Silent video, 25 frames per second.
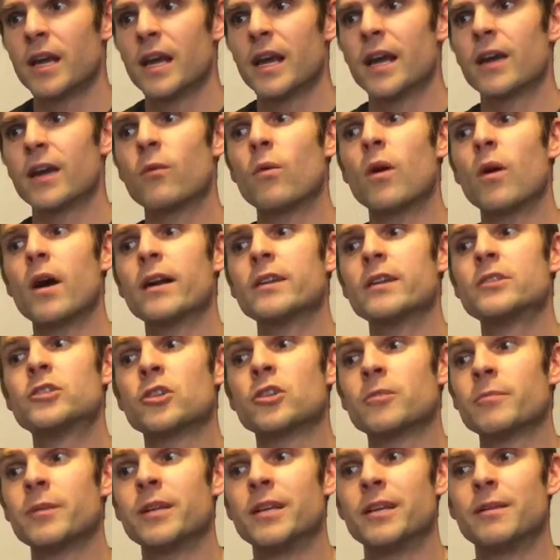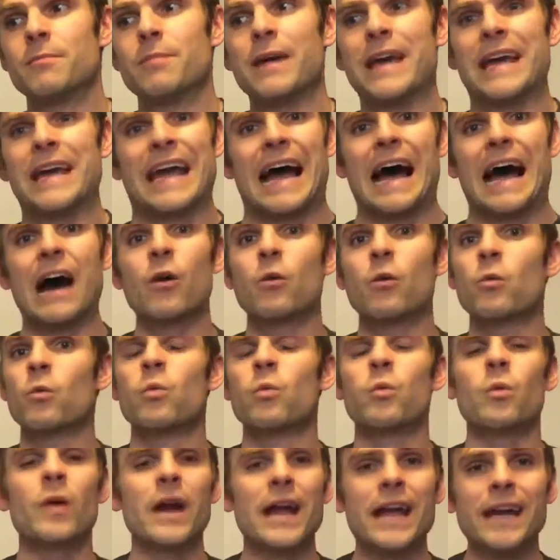and wanted Germany to pay
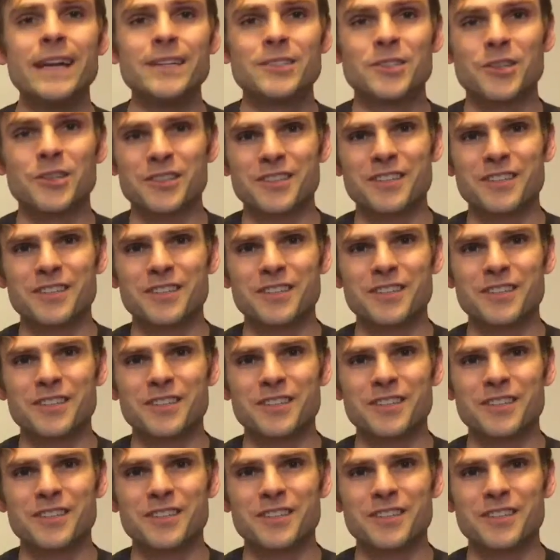outrageous